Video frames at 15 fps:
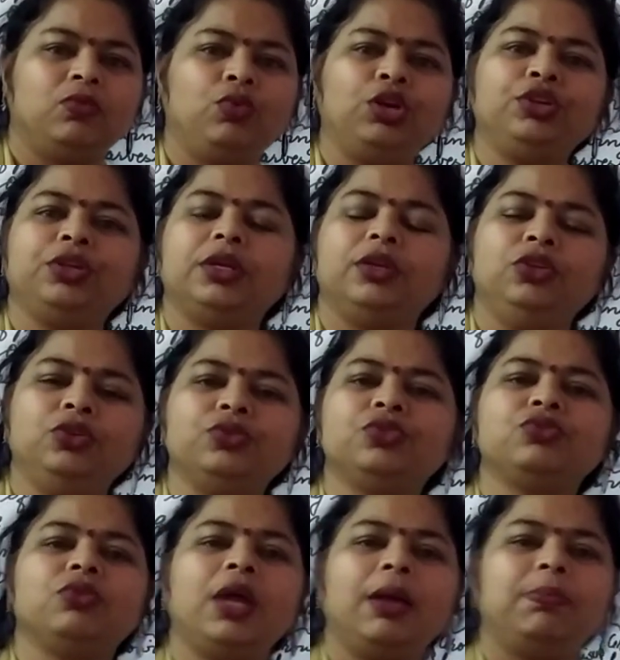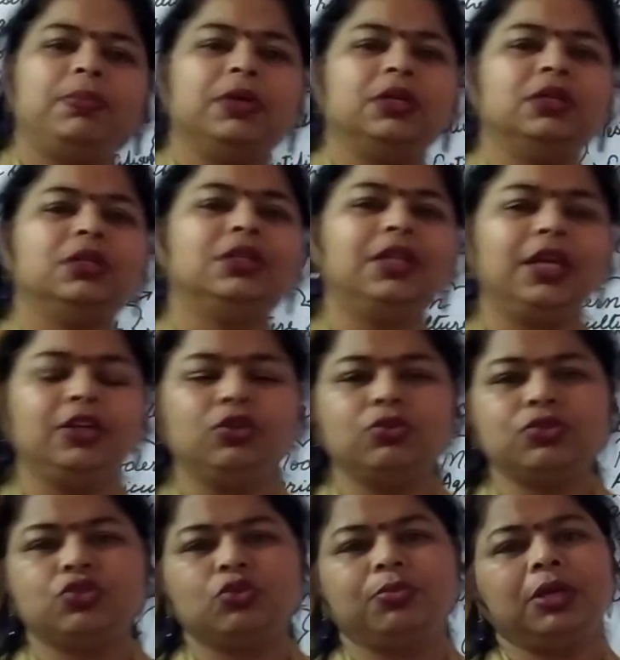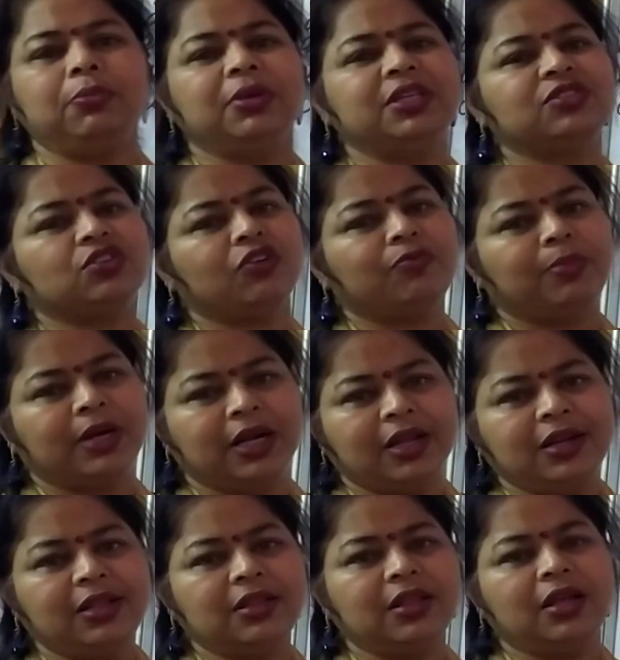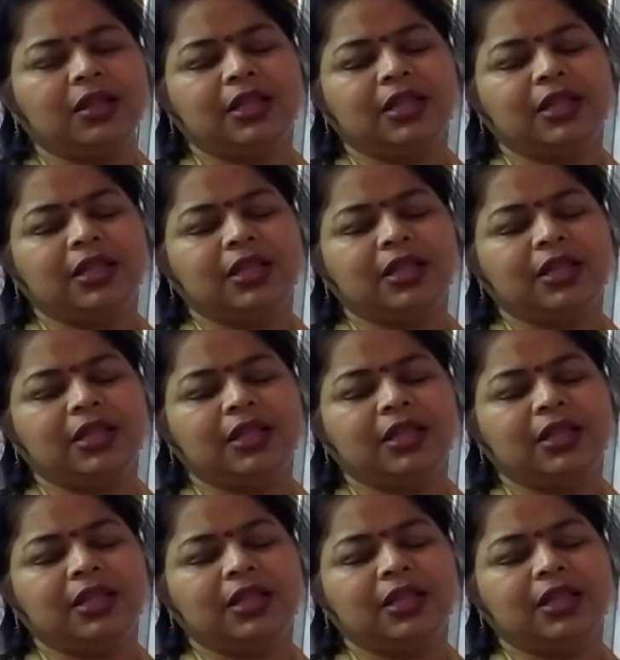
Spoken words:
What used to happen? They used to be beast of burden